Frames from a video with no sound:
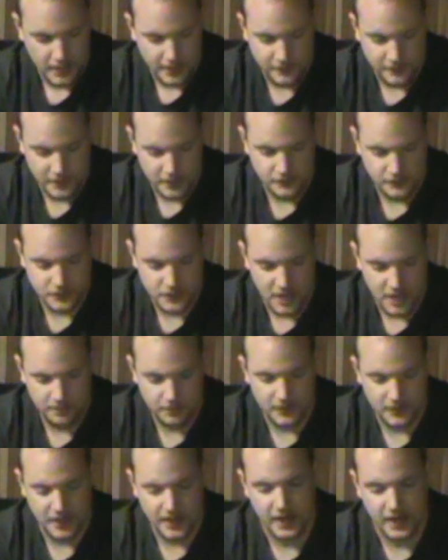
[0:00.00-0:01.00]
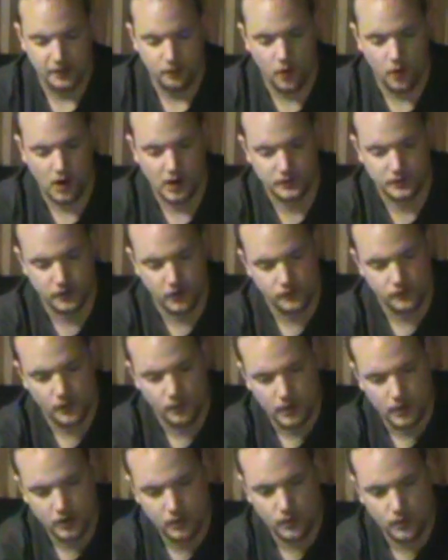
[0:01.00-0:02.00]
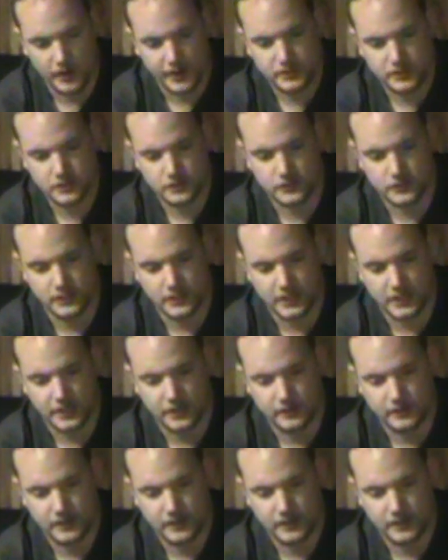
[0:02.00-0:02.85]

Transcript: And then on top of that, I walked over real quick to the